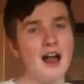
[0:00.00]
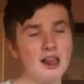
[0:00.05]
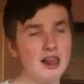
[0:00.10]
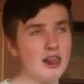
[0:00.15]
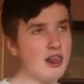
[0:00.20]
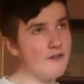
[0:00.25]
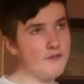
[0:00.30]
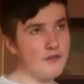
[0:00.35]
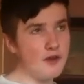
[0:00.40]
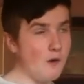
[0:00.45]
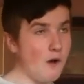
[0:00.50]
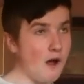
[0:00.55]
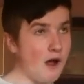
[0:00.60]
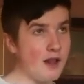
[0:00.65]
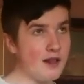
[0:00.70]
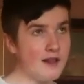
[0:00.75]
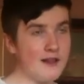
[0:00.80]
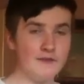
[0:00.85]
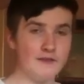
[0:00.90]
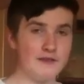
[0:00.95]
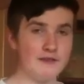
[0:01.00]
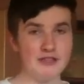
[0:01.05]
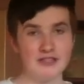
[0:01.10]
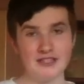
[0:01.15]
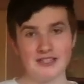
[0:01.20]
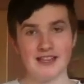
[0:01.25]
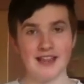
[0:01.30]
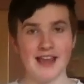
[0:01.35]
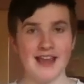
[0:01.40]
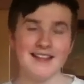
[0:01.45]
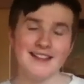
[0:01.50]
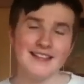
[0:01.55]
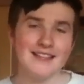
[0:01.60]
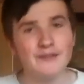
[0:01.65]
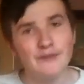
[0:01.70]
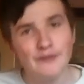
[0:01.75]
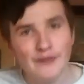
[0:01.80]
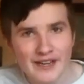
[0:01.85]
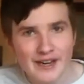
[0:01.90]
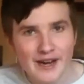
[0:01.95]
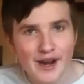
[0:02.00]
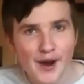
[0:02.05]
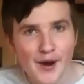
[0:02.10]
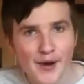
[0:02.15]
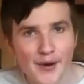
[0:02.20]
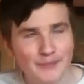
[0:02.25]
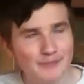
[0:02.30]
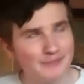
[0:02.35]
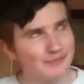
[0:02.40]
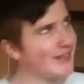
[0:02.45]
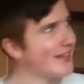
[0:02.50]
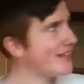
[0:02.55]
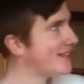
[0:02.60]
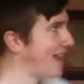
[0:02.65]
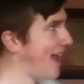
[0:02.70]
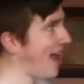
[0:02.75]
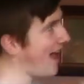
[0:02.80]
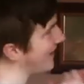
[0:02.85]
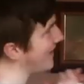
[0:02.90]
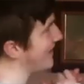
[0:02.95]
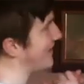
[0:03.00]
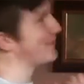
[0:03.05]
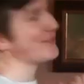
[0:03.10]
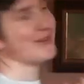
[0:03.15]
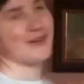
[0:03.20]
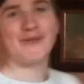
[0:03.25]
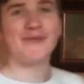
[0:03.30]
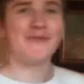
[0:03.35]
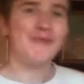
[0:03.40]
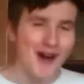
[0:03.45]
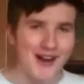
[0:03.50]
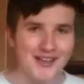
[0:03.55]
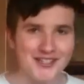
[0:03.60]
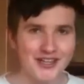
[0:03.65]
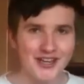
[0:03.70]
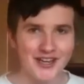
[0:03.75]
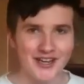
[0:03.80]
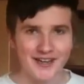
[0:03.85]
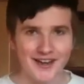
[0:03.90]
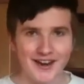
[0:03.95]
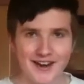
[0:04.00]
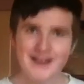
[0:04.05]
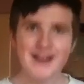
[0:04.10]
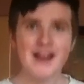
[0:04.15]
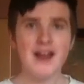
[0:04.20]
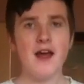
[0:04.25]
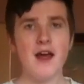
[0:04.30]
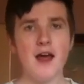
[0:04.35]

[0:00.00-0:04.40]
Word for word: I love you all if you just like this video. Thanks for watching.